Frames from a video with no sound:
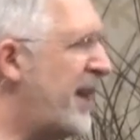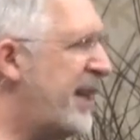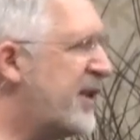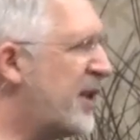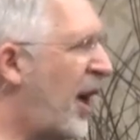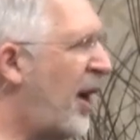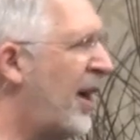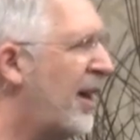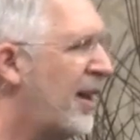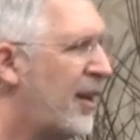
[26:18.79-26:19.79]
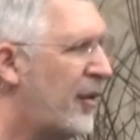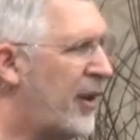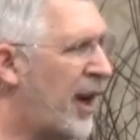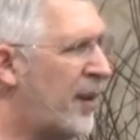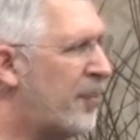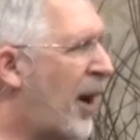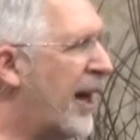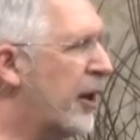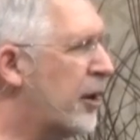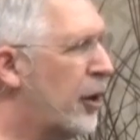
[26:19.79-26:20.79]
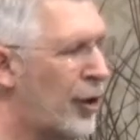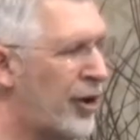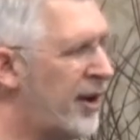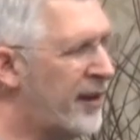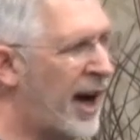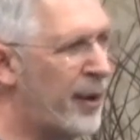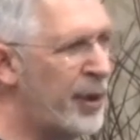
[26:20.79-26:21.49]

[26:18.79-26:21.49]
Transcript: mean he saw the unbridled glory of God.